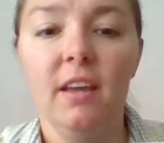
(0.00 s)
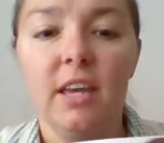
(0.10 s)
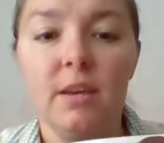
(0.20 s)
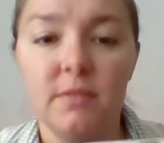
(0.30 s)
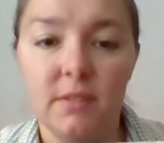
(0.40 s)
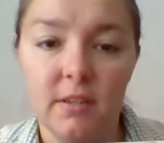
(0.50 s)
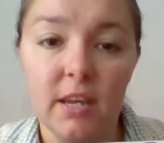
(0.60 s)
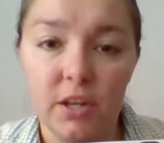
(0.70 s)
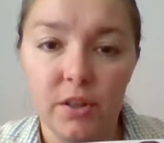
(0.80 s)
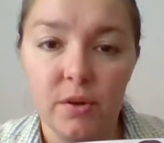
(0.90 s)
he was
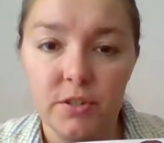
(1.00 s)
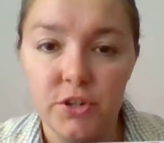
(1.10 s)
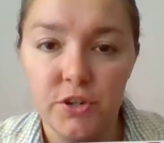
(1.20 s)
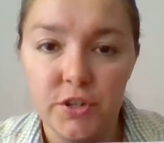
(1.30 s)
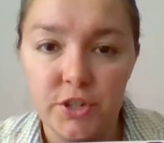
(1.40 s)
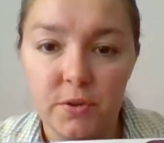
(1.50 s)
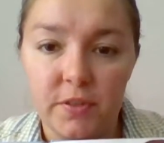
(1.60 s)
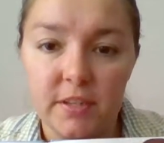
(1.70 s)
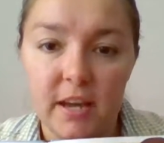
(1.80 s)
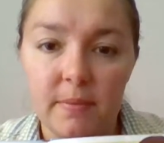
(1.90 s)
getting close to turning 2 at the
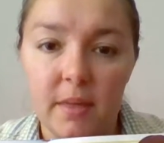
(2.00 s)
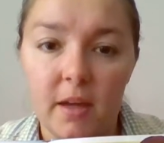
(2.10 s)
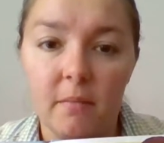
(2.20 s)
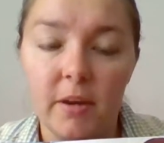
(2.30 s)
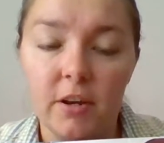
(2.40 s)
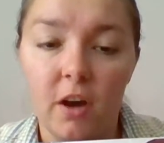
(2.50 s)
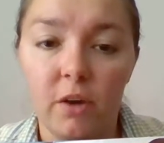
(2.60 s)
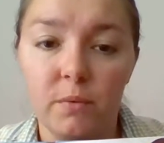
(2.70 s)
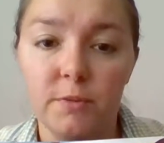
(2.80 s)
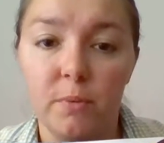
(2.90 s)
time that my daughter
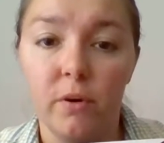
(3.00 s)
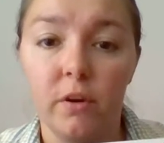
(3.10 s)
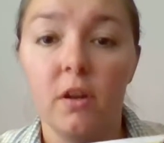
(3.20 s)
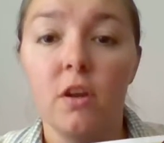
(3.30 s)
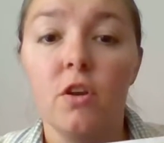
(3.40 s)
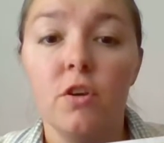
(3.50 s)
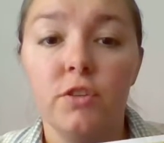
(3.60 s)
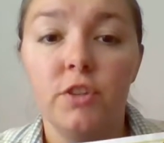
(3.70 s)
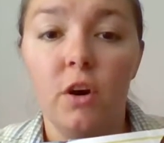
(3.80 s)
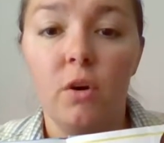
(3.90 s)
was born.
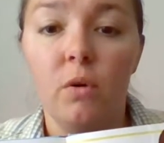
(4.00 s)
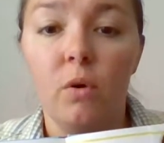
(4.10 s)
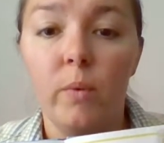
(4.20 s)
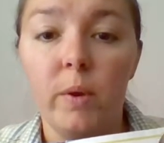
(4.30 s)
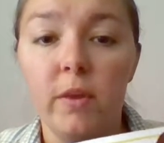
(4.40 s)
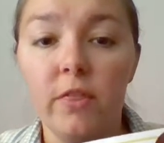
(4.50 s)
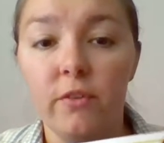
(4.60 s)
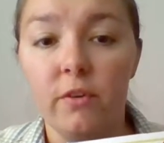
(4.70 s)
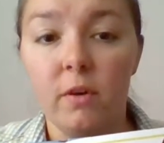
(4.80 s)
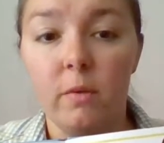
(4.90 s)
So we went
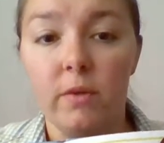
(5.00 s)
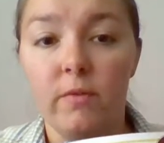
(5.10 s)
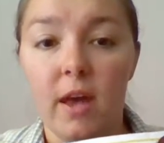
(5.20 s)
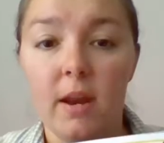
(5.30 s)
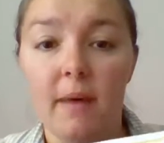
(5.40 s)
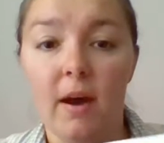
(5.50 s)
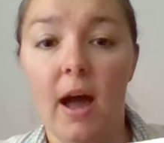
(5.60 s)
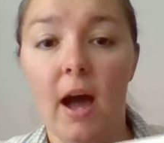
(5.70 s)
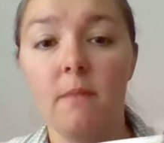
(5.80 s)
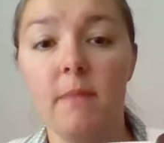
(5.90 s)
through and we read about
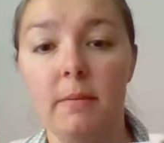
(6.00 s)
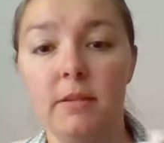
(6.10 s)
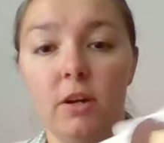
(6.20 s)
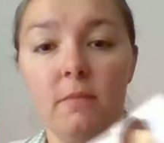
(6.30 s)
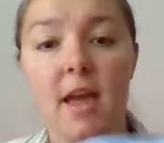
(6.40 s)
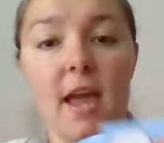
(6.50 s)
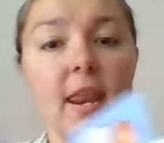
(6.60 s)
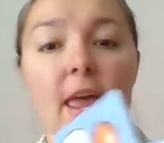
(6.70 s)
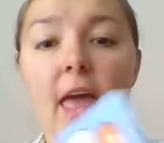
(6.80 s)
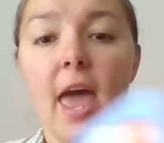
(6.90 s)
how babies are made.
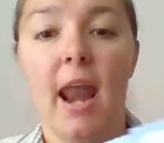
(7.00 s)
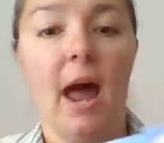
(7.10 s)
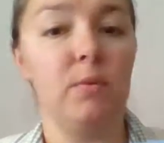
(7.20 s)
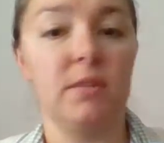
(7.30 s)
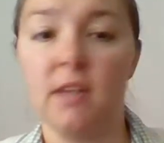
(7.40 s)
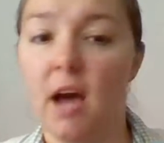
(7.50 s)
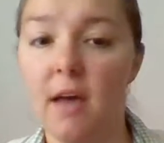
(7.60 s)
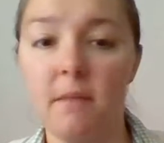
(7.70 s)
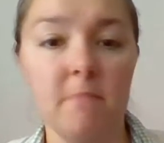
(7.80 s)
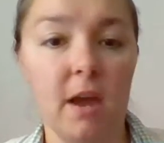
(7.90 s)
And I was not
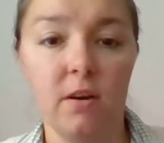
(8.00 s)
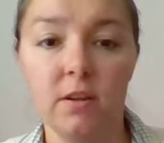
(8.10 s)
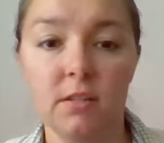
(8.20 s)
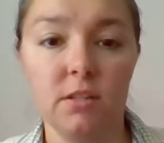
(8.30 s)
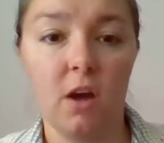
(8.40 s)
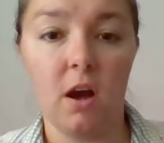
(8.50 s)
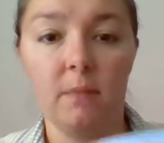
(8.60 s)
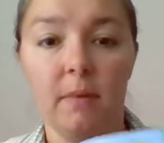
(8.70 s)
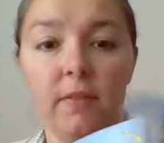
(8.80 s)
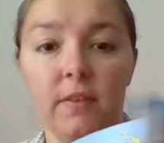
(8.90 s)
embarrassed to talk
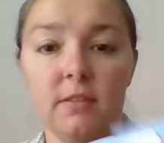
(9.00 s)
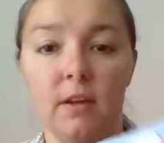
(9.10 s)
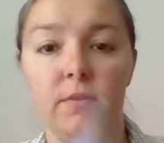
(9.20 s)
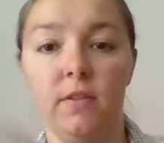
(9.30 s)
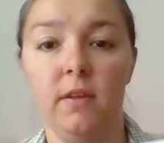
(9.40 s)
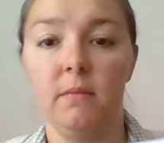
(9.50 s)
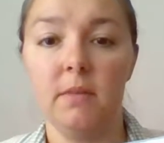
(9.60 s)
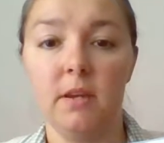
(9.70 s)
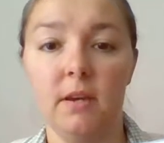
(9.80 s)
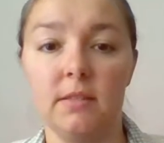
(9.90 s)
about this stuff with him
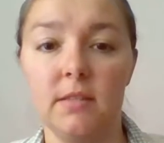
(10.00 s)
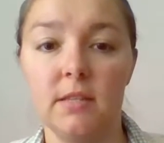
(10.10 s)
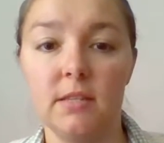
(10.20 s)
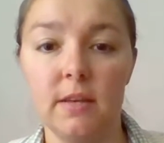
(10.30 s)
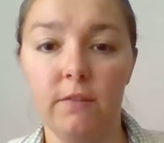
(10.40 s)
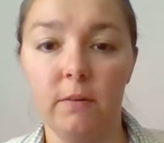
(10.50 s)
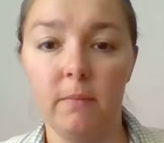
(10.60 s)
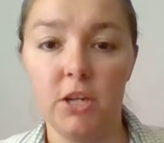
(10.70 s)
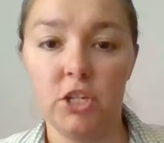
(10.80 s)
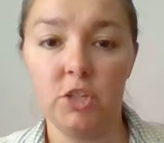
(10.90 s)
because this
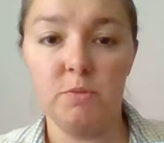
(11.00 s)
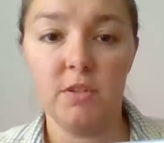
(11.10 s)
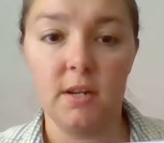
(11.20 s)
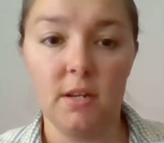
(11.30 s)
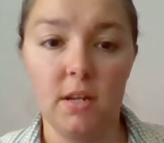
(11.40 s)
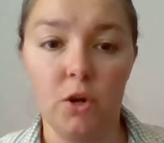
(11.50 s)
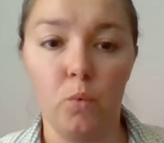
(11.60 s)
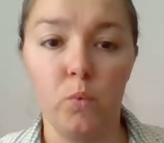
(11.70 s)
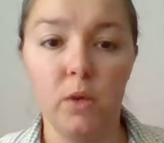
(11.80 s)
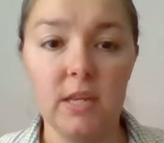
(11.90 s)
information is presented in a
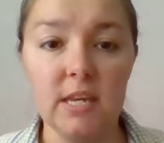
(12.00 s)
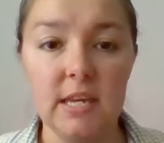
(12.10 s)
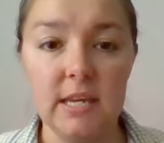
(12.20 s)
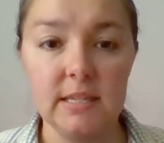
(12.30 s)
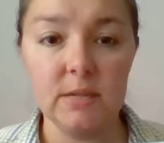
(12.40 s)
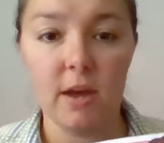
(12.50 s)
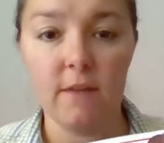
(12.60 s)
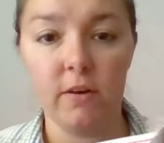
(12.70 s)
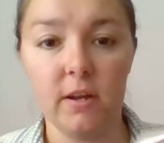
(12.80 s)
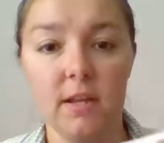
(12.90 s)
really easy way
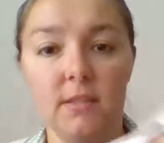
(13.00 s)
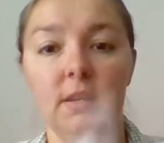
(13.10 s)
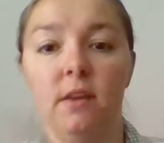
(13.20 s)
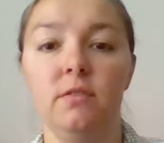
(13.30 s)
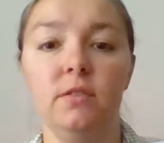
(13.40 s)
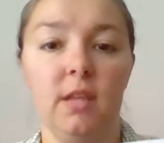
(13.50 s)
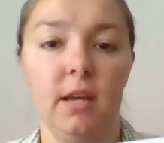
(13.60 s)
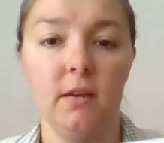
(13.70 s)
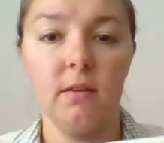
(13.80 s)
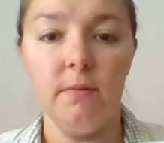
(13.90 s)
for kids to
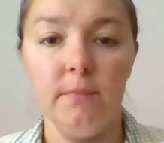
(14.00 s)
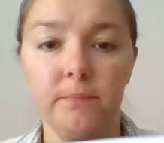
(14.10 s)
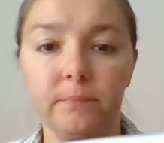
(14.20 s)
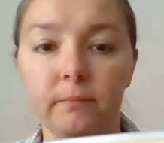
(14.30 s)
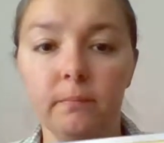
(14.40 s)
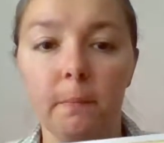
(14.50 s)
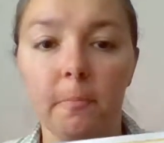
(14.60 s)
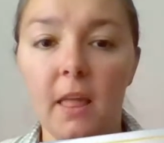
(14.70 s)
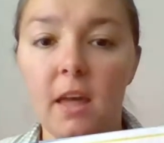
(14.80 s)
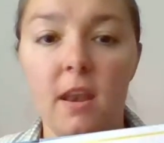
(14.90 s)
understand.
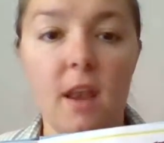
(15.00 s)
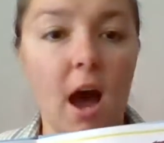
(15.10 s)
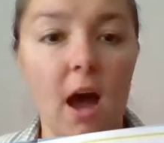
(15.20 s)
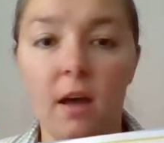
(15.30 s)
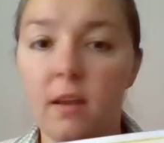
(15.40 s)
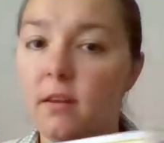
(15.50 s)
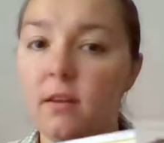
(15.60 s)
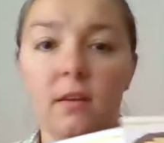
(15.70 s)
Non-graphic.